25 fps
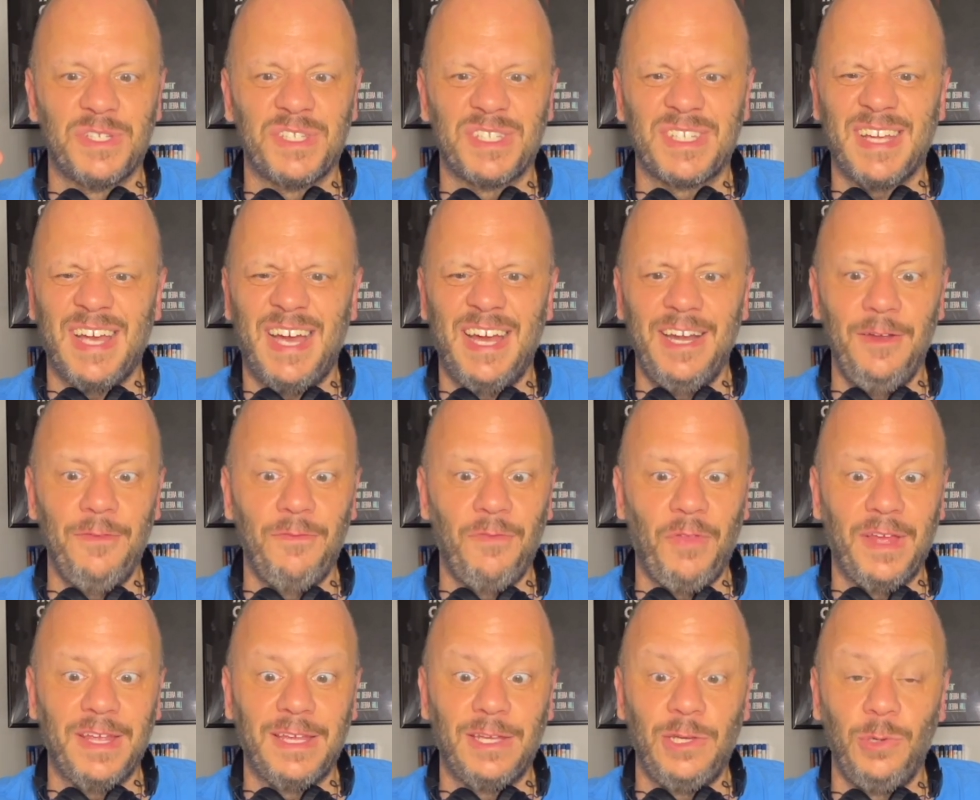It's kind
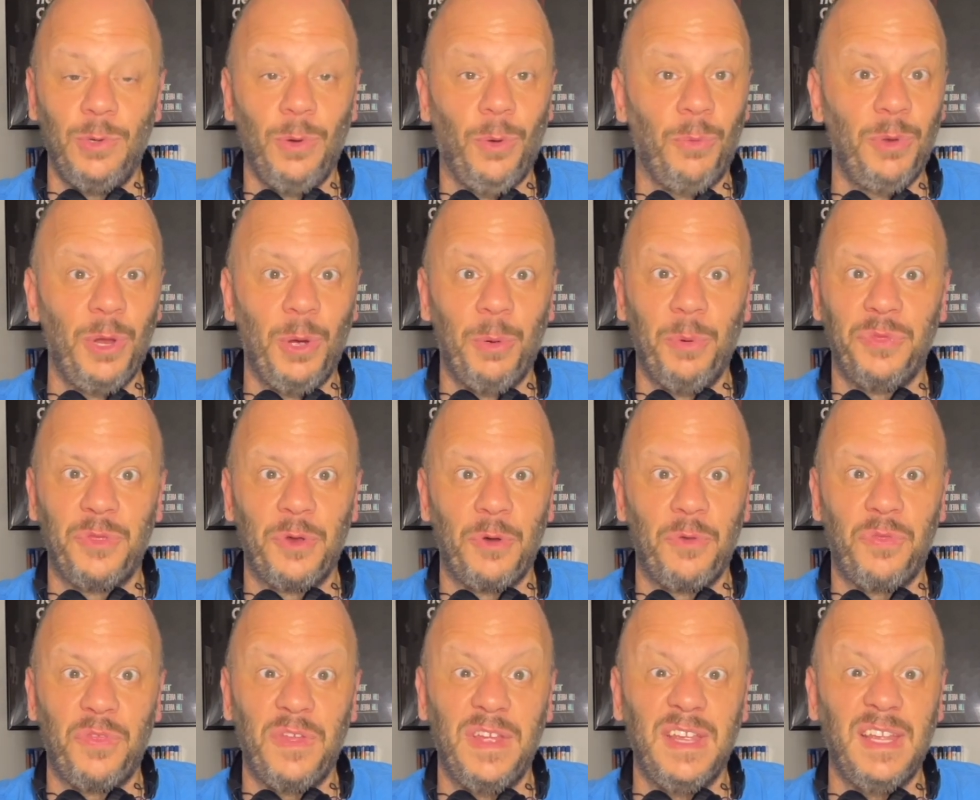of like you don't know what
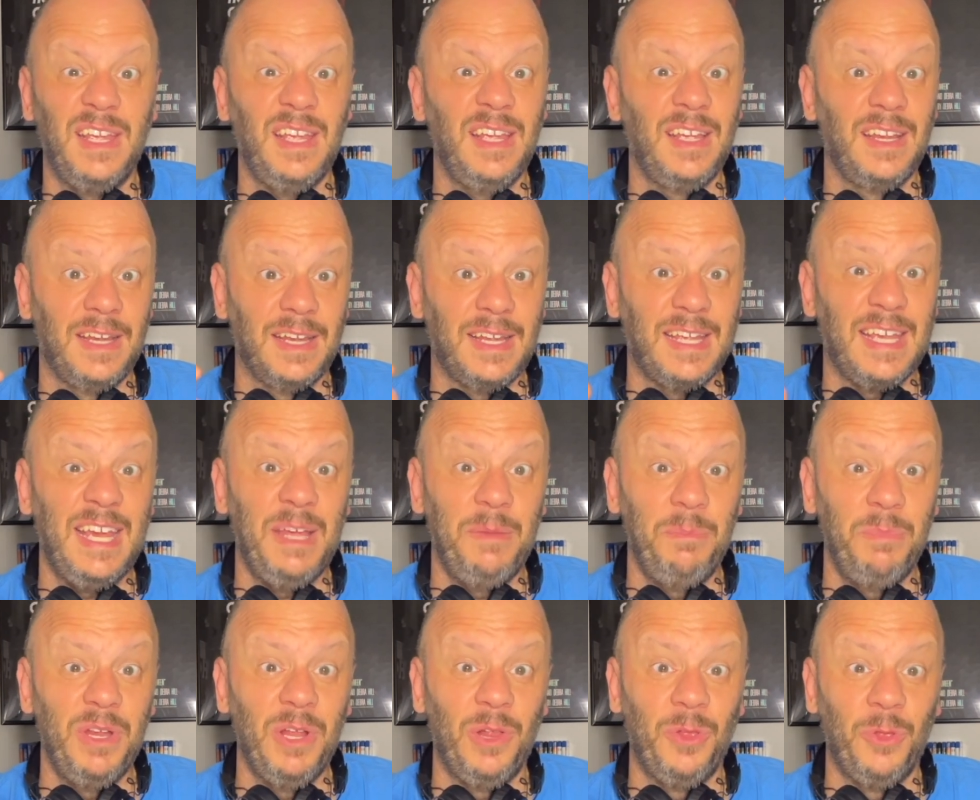they're thinking and it
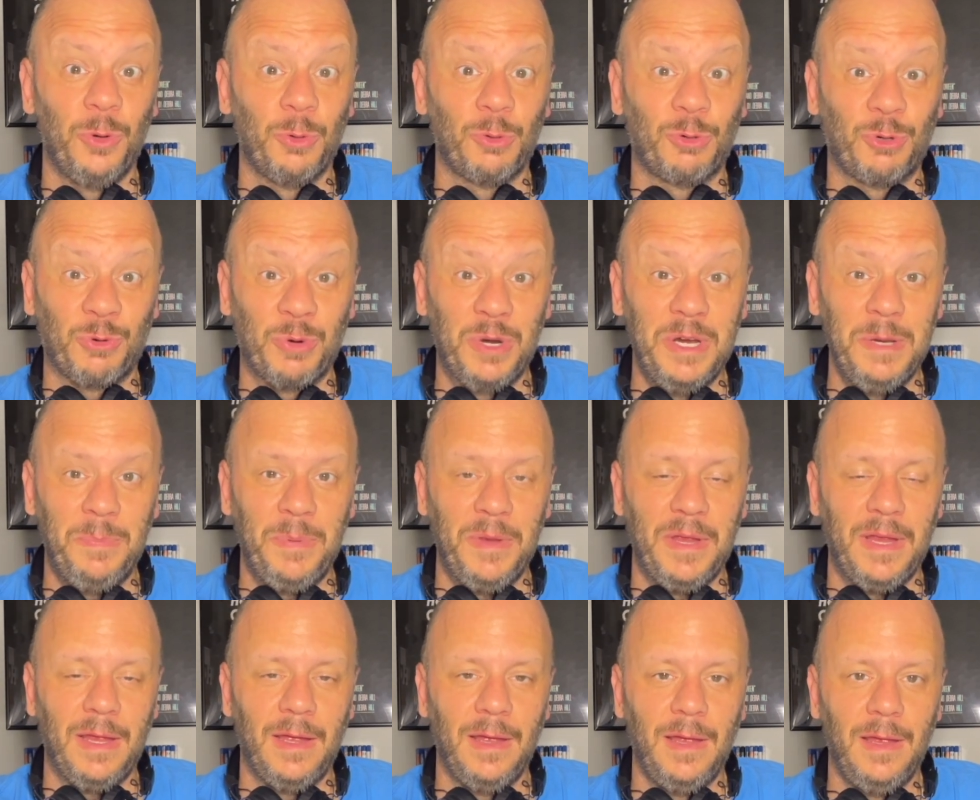can be a little creepy.